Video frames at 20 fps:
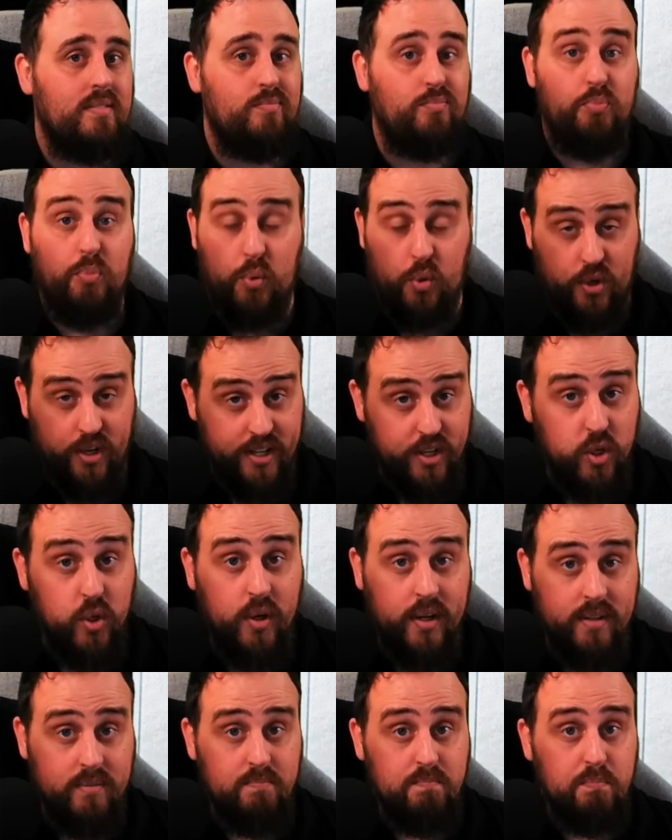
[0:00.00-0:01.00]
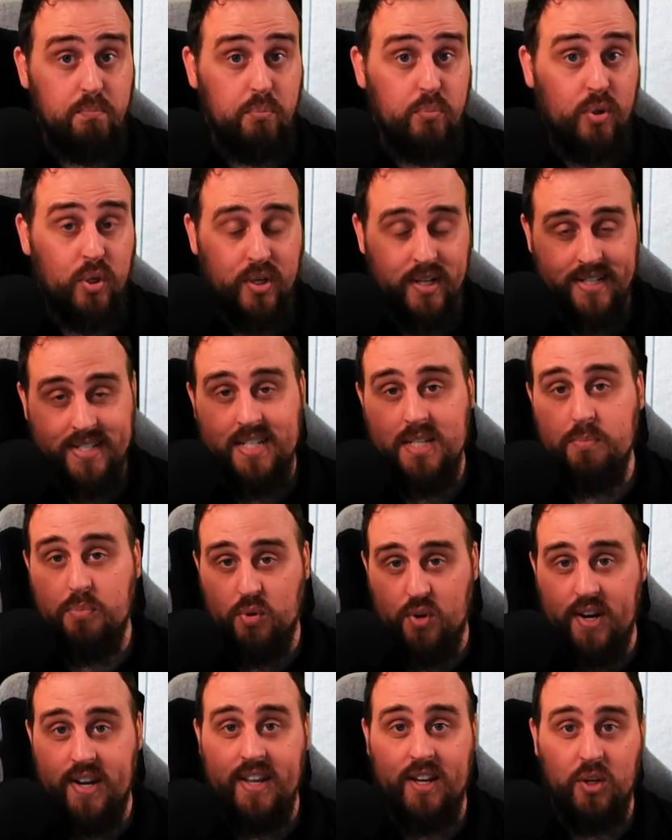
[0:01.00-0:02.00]
pretty good.
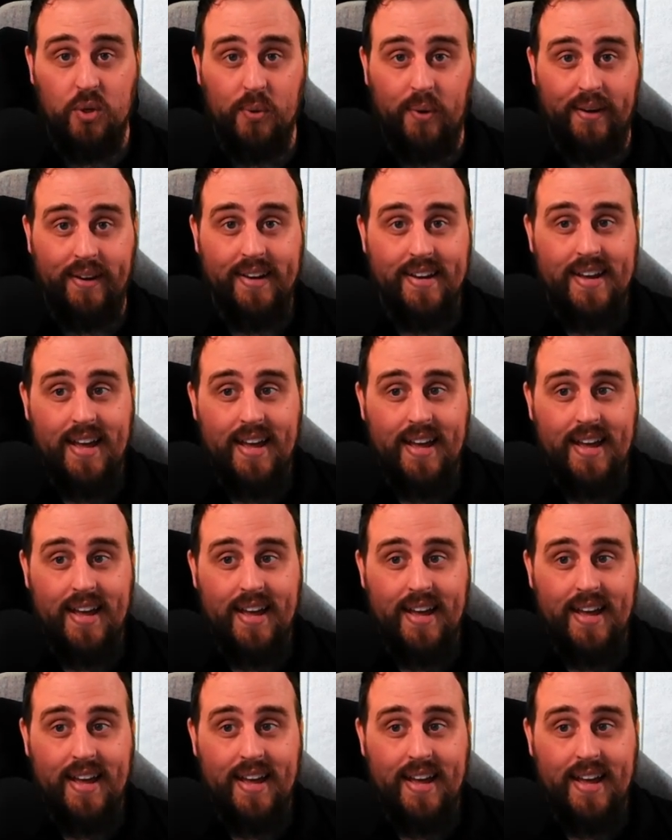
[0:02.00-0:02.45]
Pretty good.